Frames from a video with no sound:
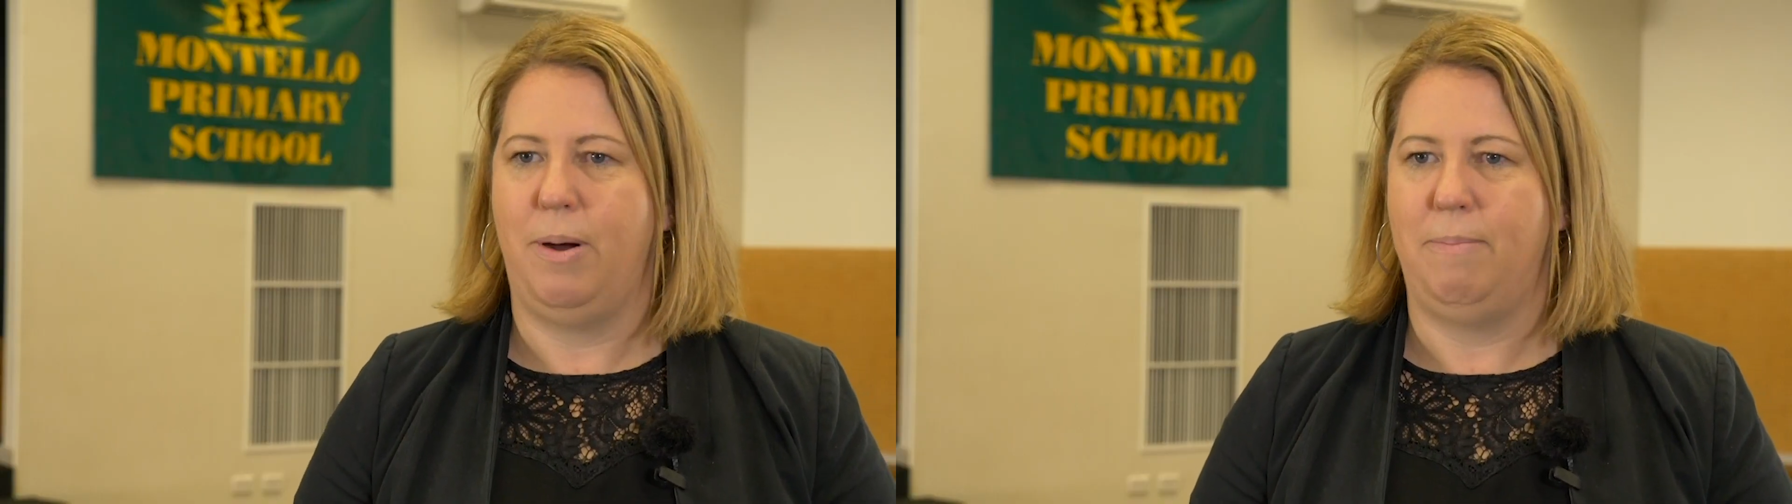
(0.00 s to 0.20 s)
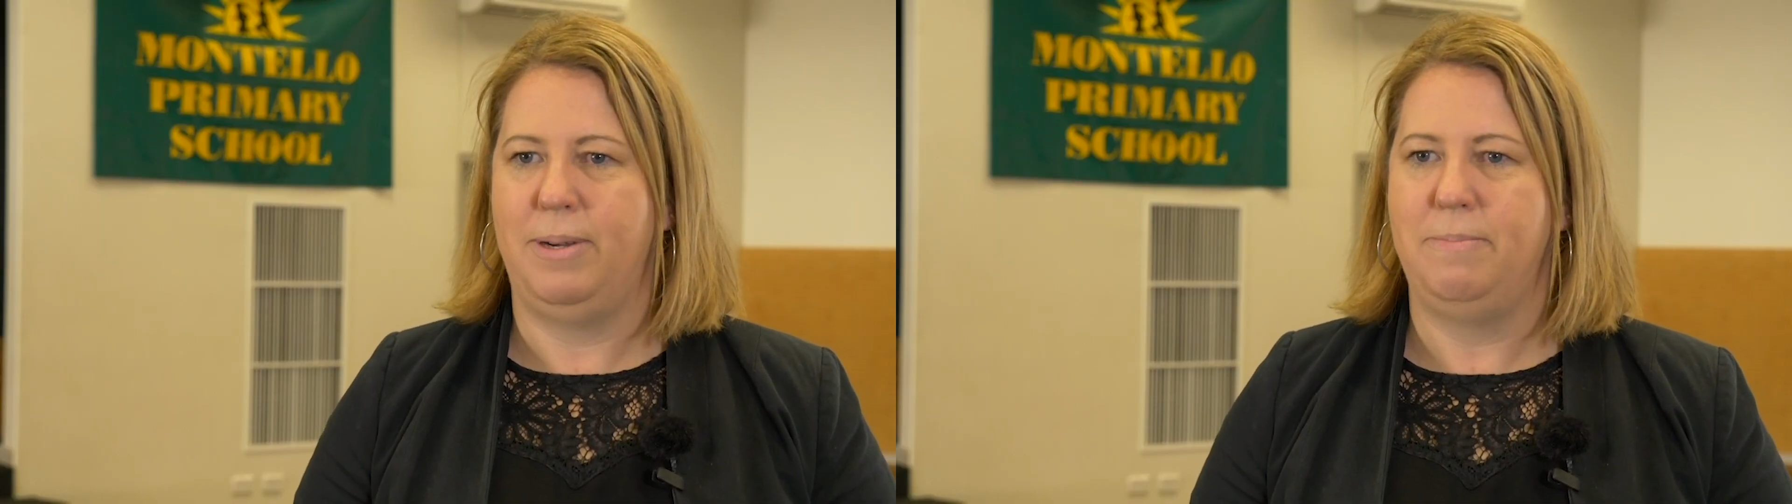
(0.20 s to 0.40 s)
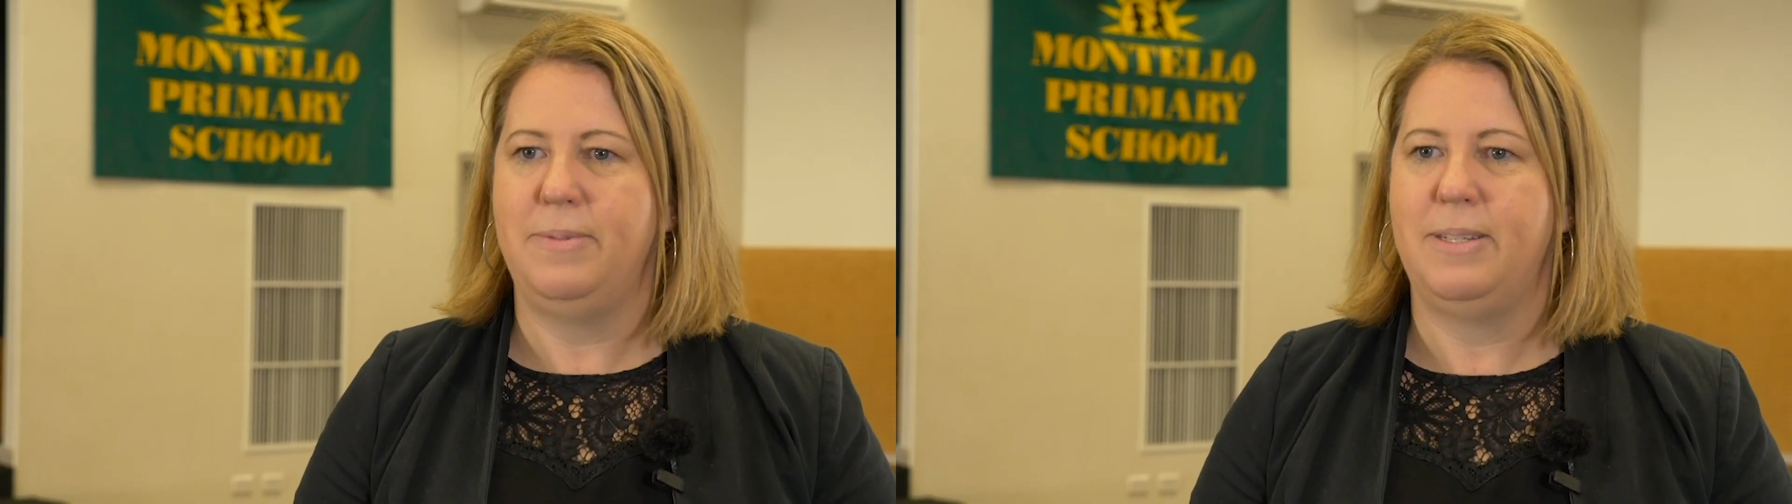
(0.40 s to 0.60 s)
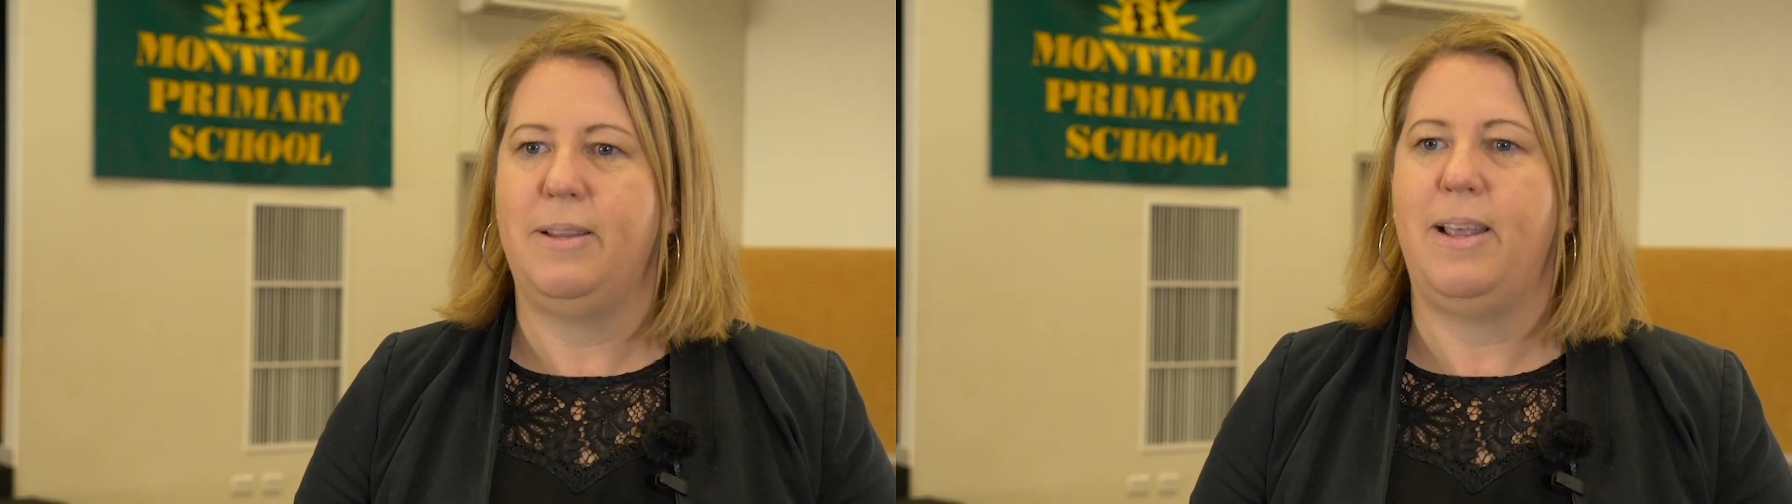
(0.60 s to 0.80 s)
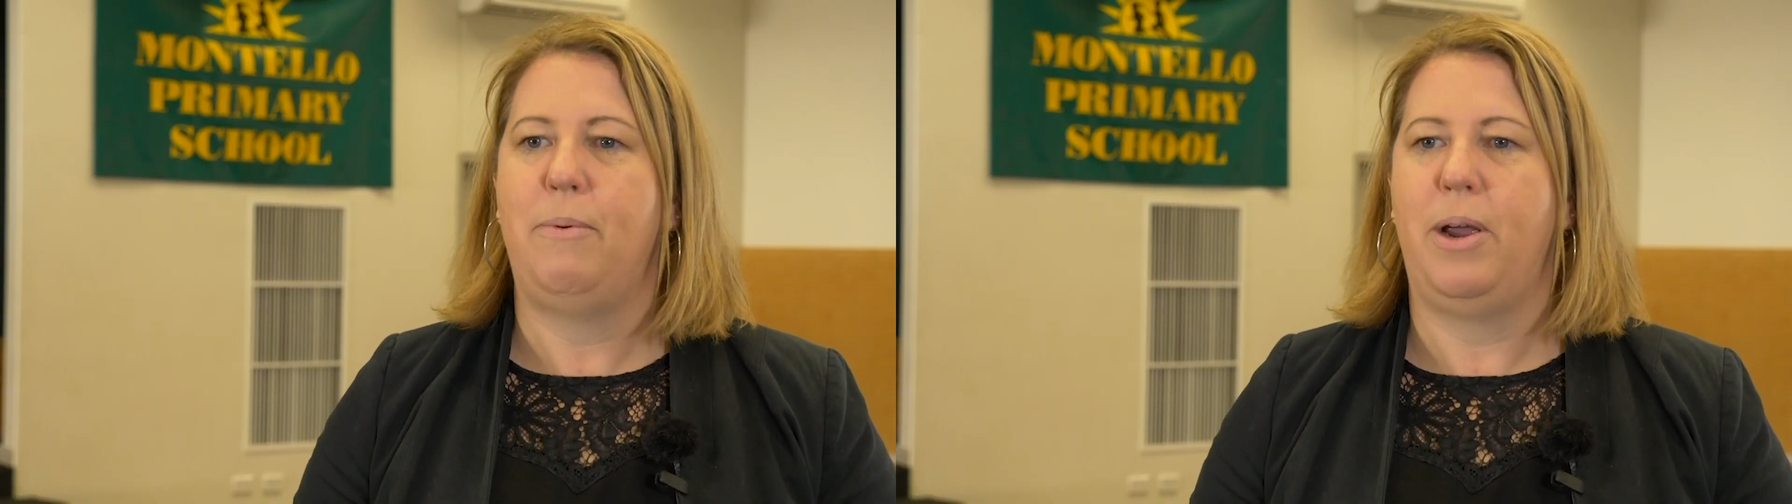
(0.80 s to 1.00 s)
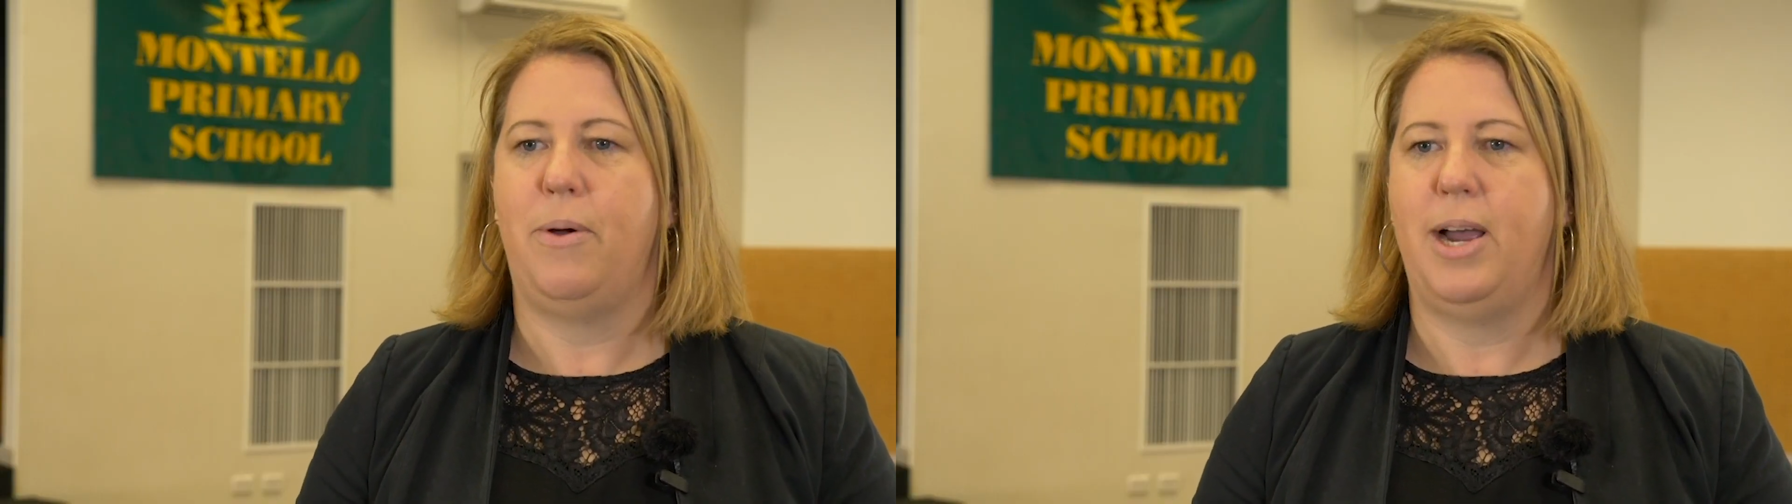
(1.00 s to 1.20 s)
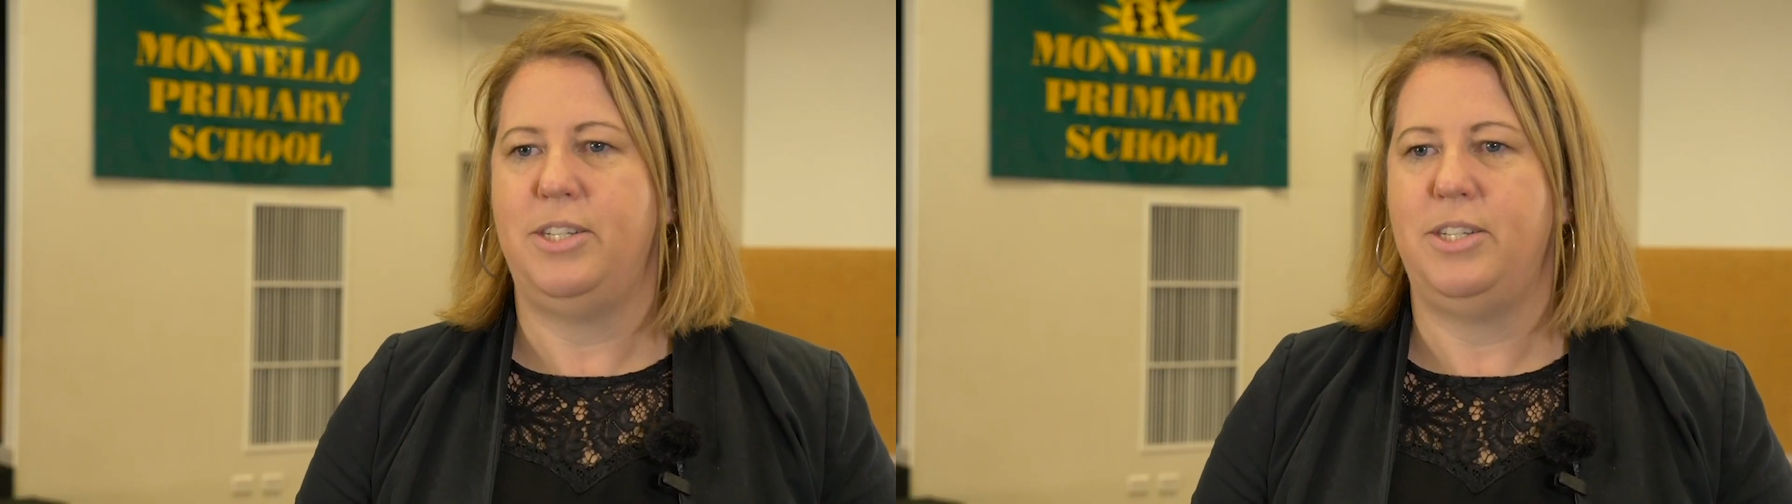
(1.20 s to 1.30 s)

problems that require